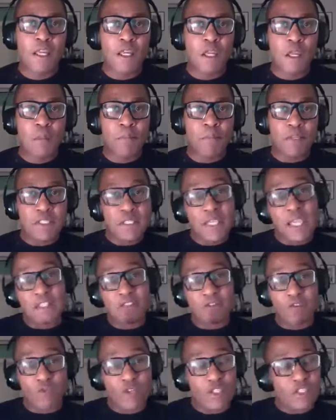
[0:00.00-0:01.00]
But yet for
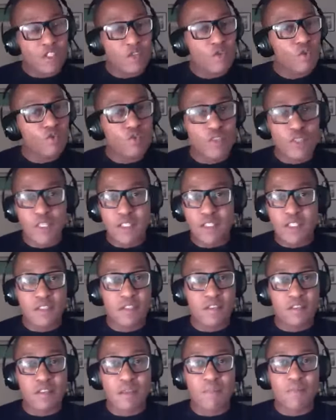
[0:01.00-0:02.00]
our children, this isn't
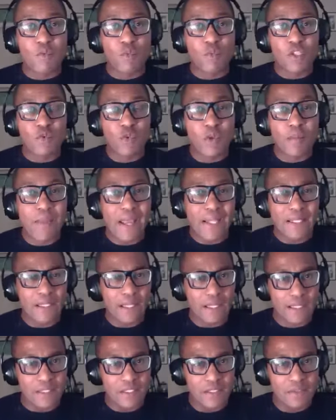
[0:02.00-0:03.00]
something which we
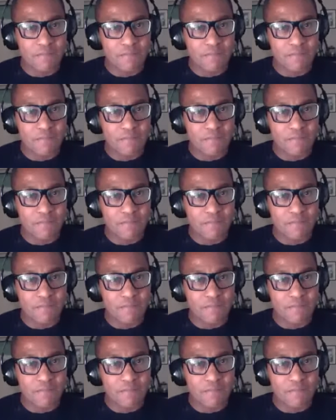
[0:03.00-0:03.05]
mandate.